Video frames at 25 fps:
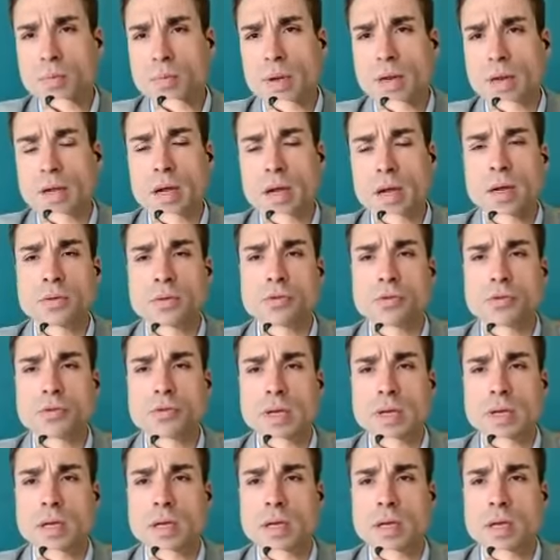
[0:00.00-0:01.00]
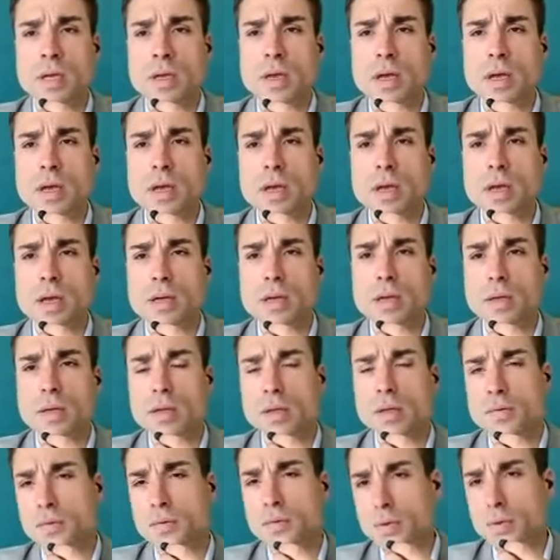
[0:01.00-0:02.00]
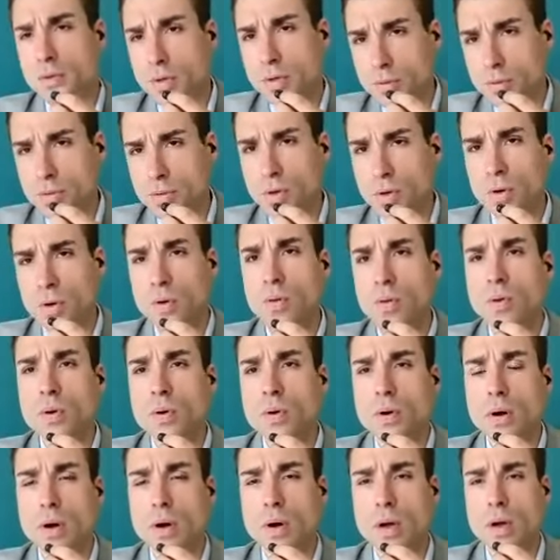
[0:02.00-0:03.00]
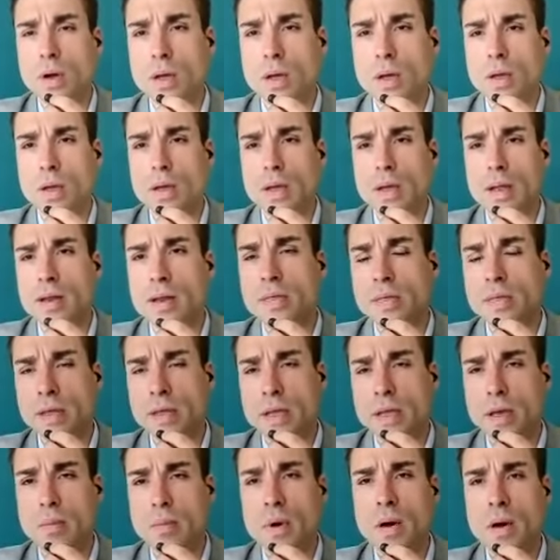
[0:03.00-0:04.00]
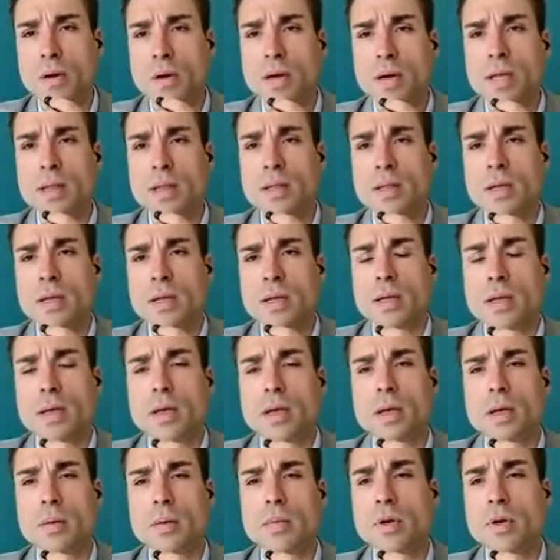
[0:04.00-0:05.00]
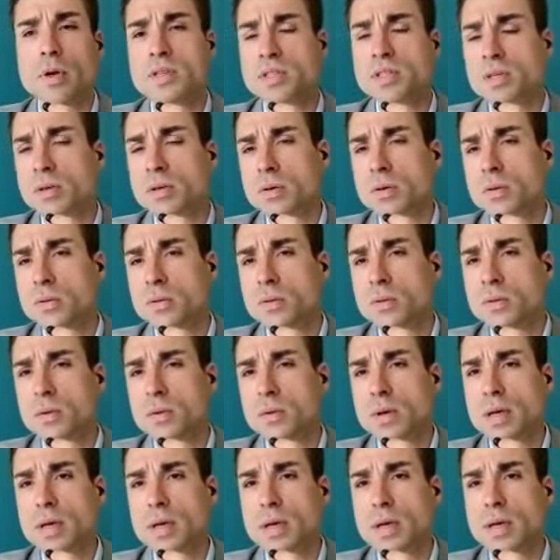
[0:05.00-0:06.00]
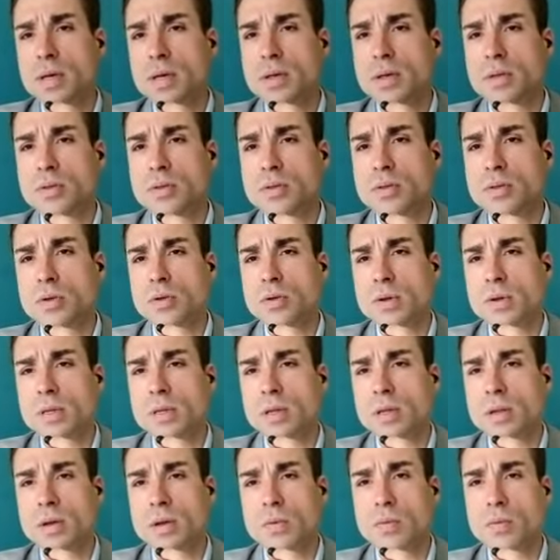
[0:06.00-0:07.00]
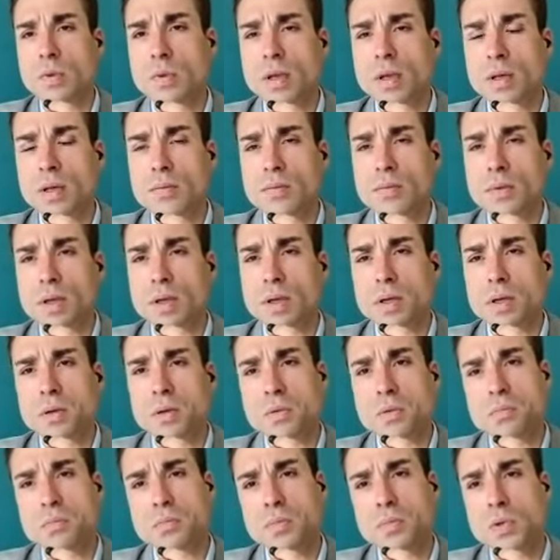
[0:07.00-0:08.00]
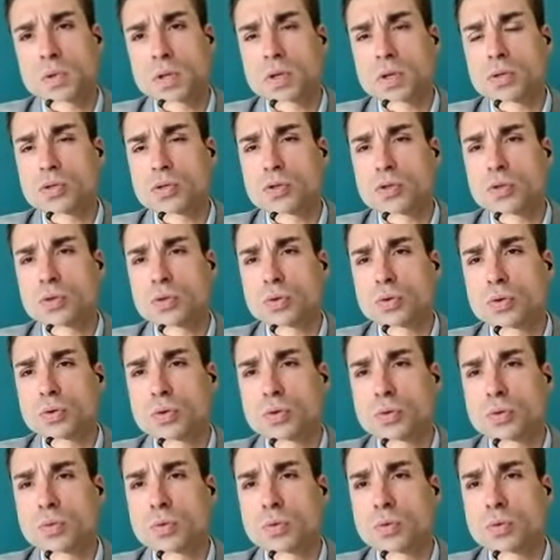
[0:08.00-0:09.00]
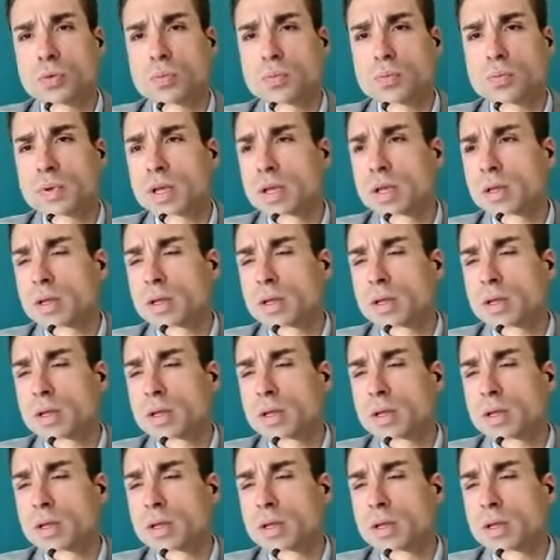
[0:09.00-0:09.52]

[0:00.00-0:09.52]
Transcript: about my country, if you don't know anything about it, Brazil is currently with 2